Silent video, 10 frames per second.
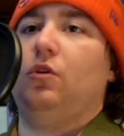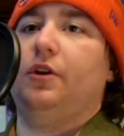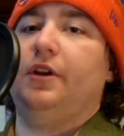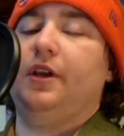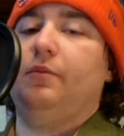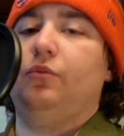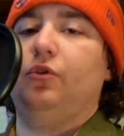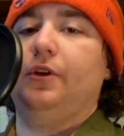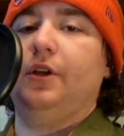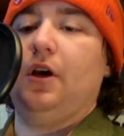an
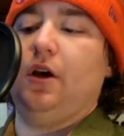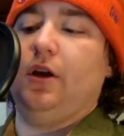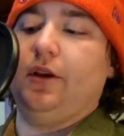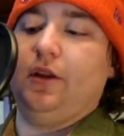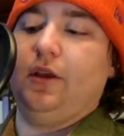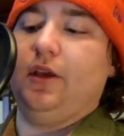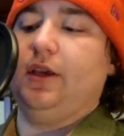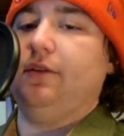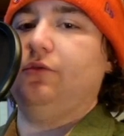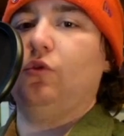input on
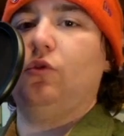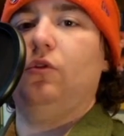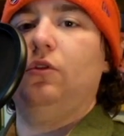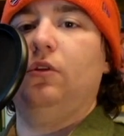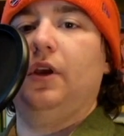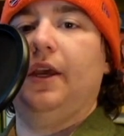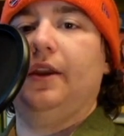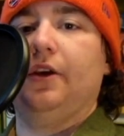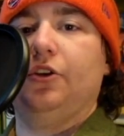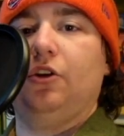a vocal and
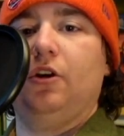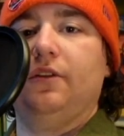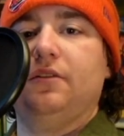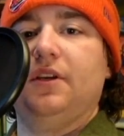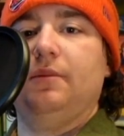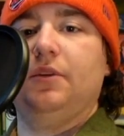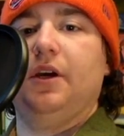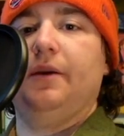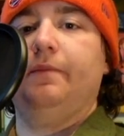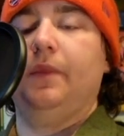a guitar at the same
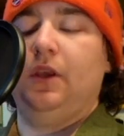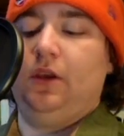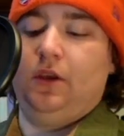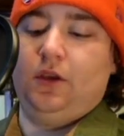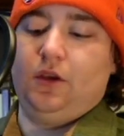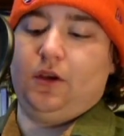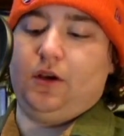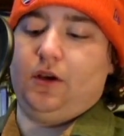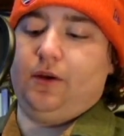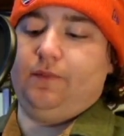time.
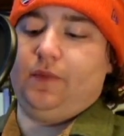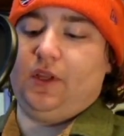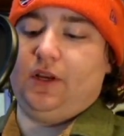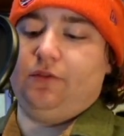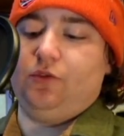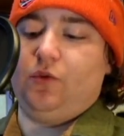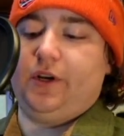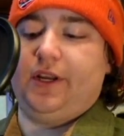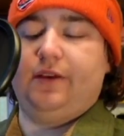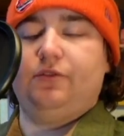And if you
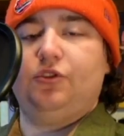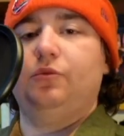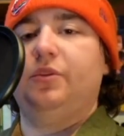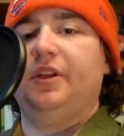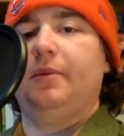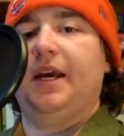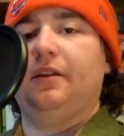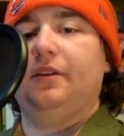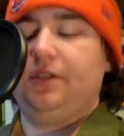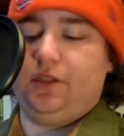wanted to have 2 playback
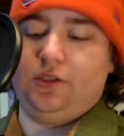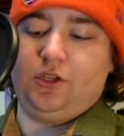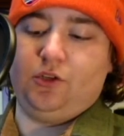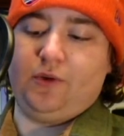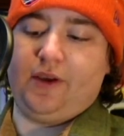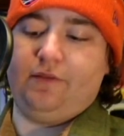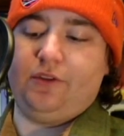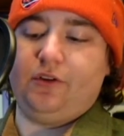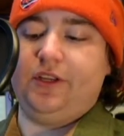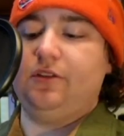listens, you have
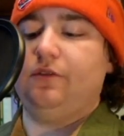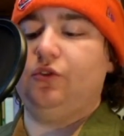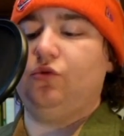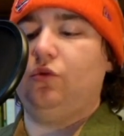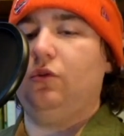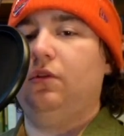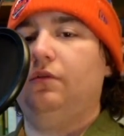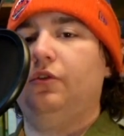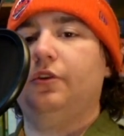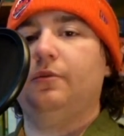their individual
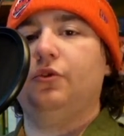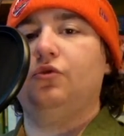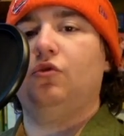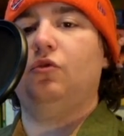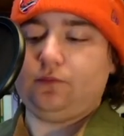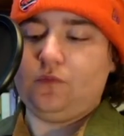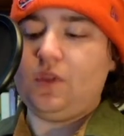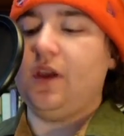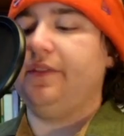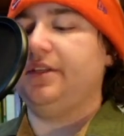volume control
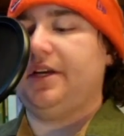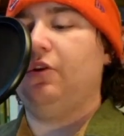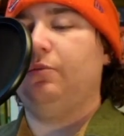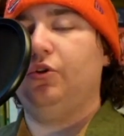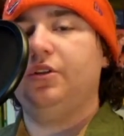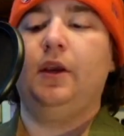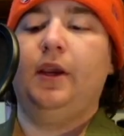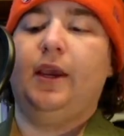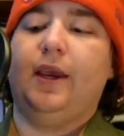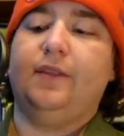on these outputs.
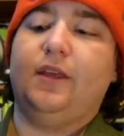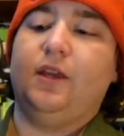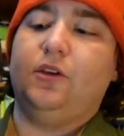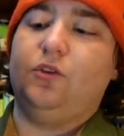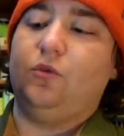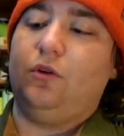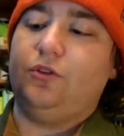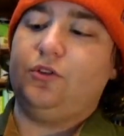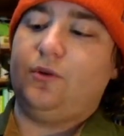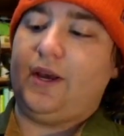And then you
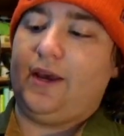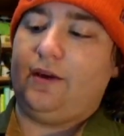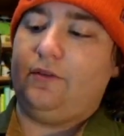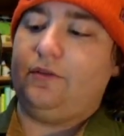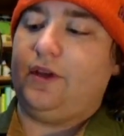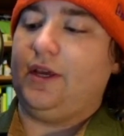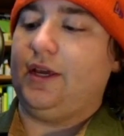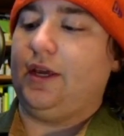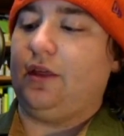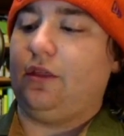also have
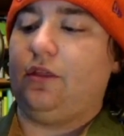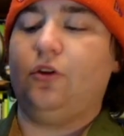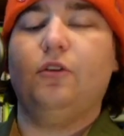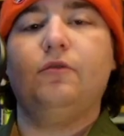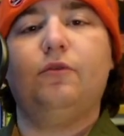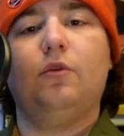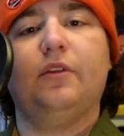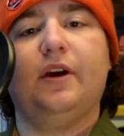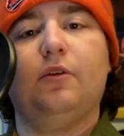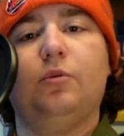a 3rd and
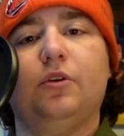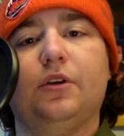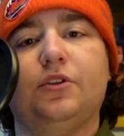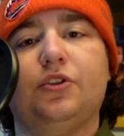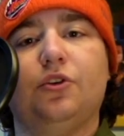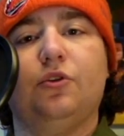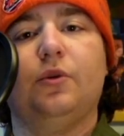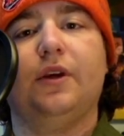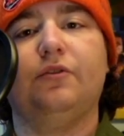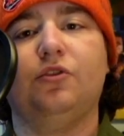4th output. So
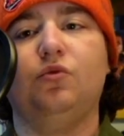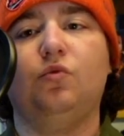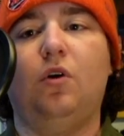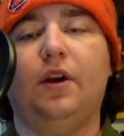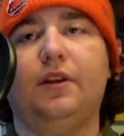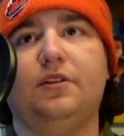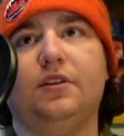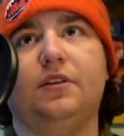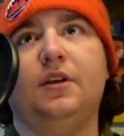if you wanted to